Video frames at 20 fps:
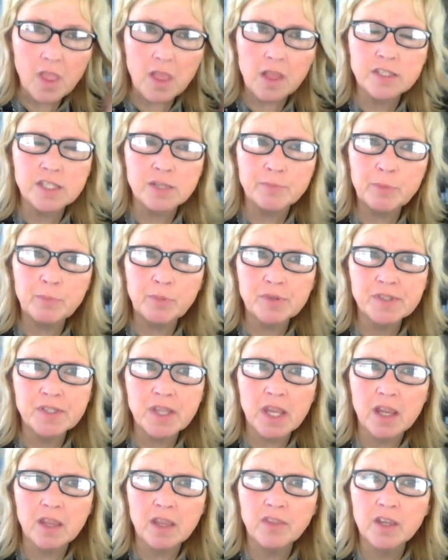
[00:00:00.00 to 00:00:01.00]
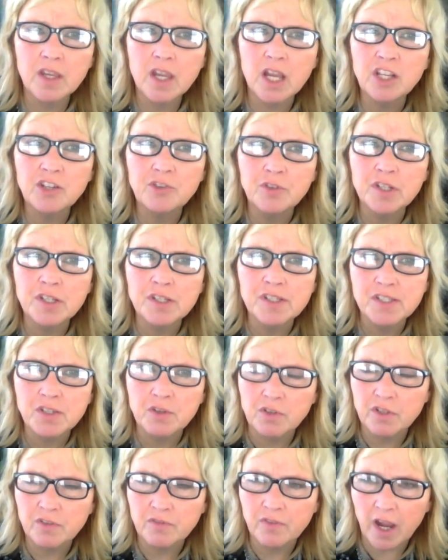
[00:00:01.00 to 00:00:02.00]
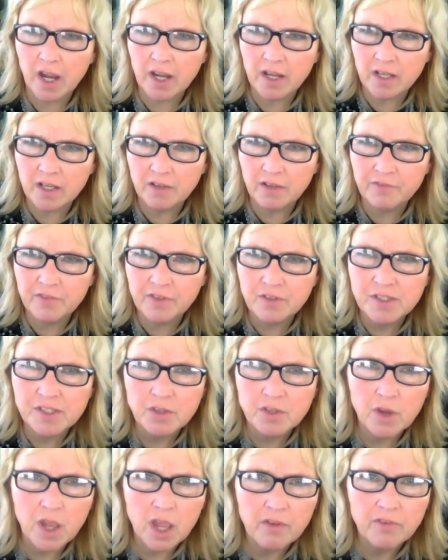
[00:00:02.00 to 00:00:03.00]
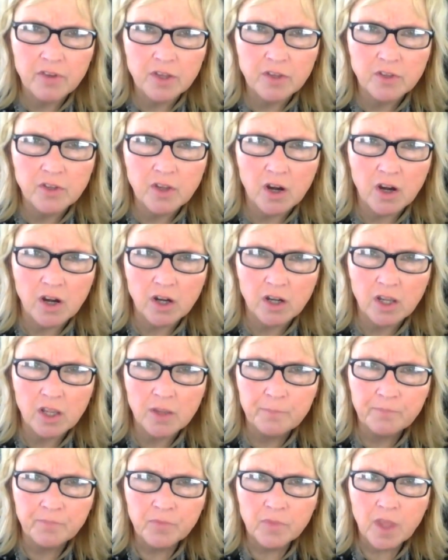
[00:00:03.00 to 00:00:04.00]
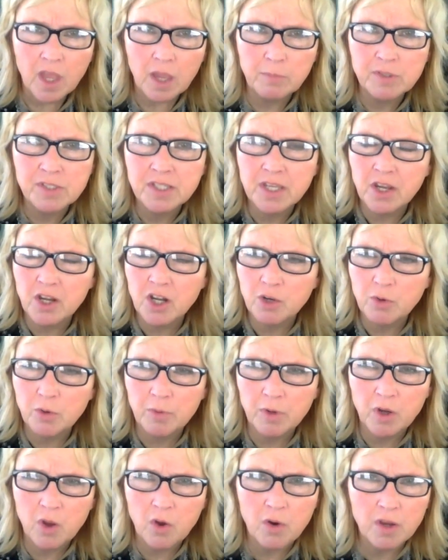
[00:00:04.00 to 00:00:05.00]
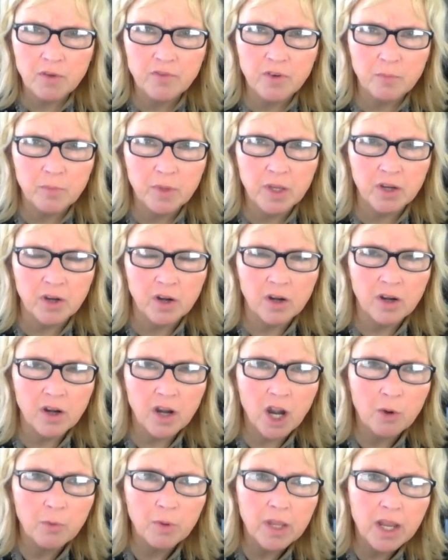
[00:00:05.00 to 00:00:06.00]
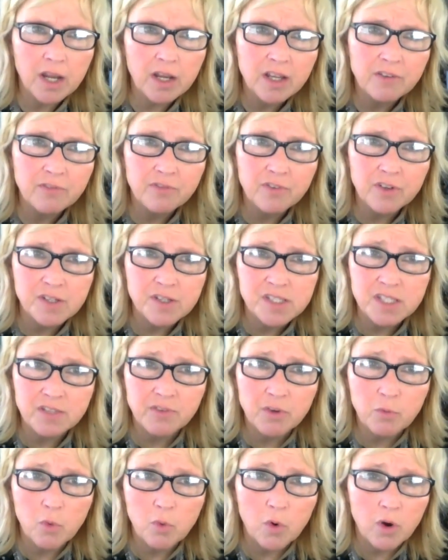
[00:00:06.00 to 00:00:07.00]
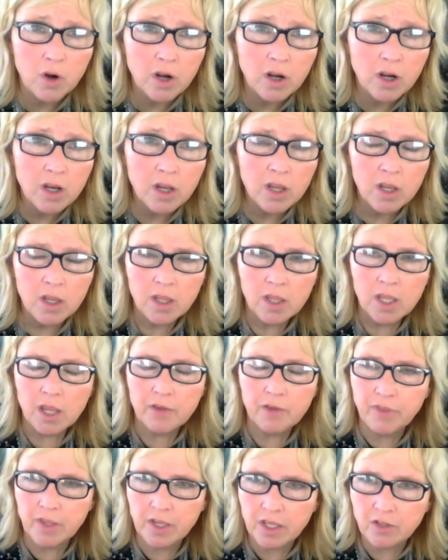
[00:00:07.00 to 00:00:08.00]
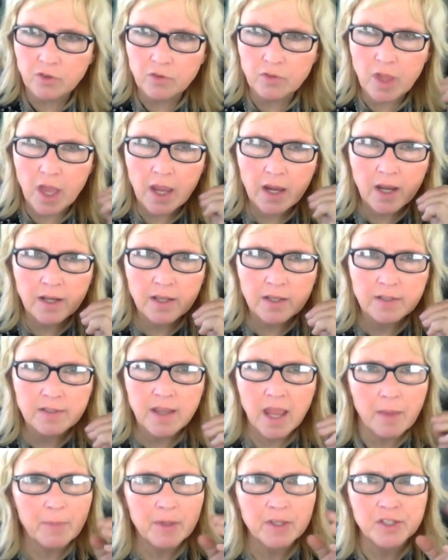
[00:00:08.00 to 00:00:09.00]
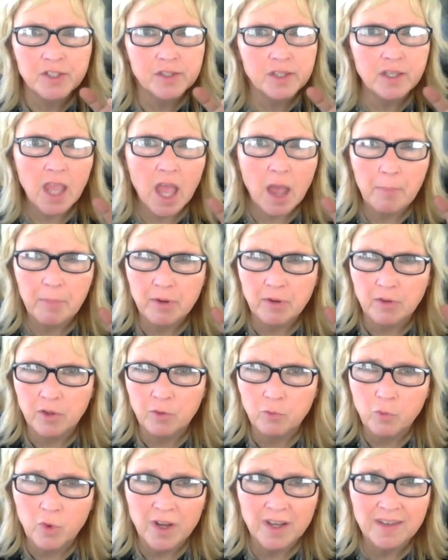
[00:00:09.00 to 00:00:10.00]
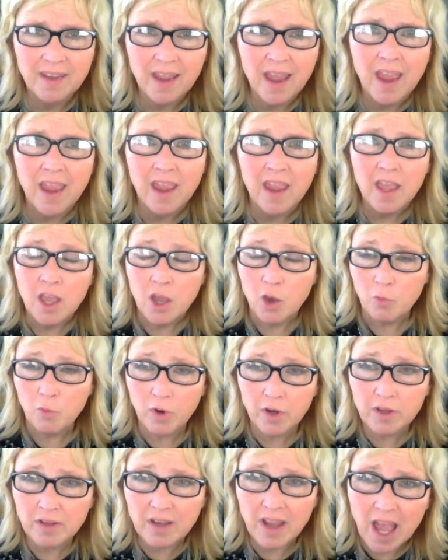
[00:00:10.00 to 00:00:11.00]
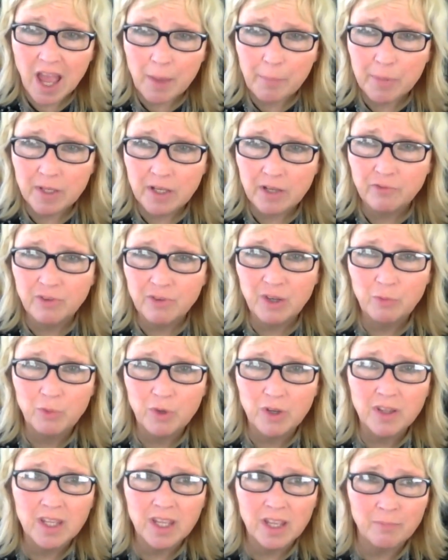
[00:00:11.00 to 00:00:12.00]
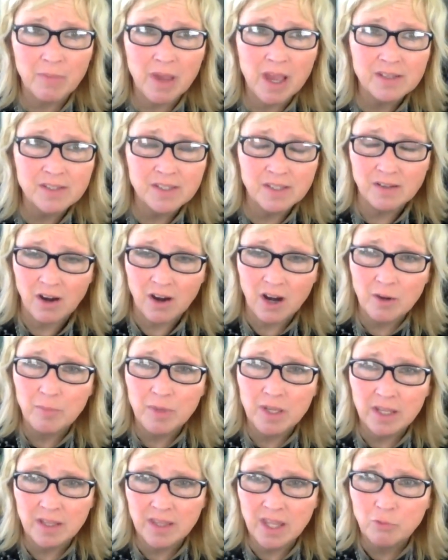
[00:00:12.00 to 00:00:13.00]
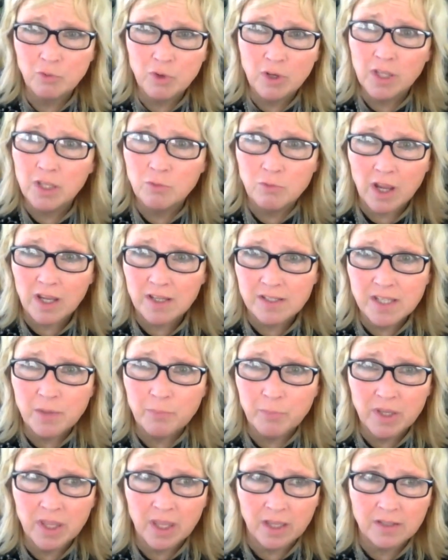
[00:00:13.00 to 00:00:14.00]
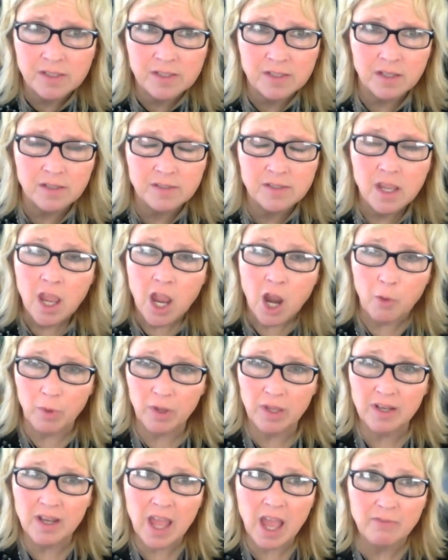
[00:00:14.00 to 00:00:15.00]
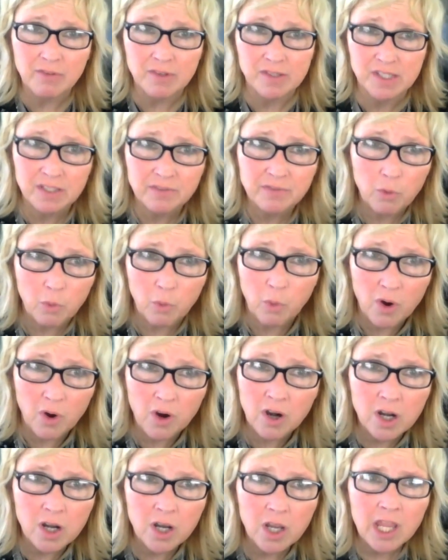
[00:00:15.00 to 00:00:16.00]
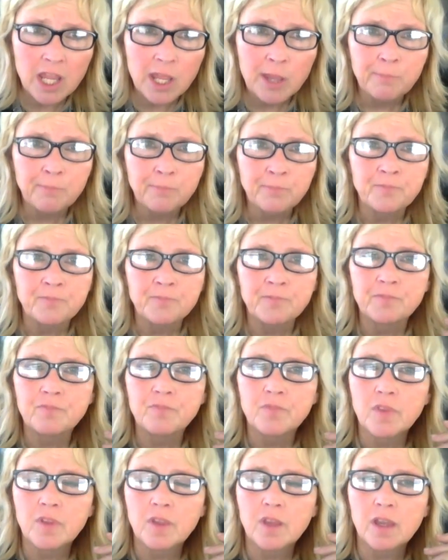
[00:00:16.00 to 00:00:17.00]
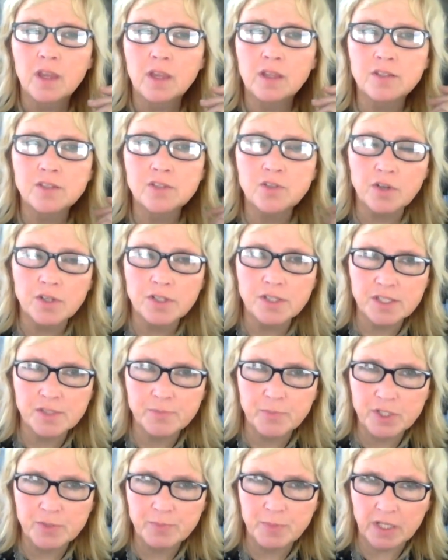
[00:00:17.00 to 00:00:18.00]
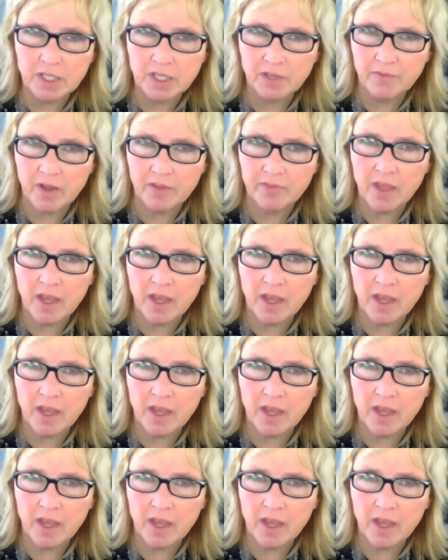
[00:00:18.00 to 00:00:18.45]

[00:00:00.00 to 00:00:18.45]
And some people say, the country is so divided, it feels so heavy and dark. I'm scared where we're going from here. Are we headed for a civil war? They can do that kind of damage at the Capitol in one day. What could happen if we really amass an army and they really rise up against us? Are we going to have a civil war? And Source's perspective on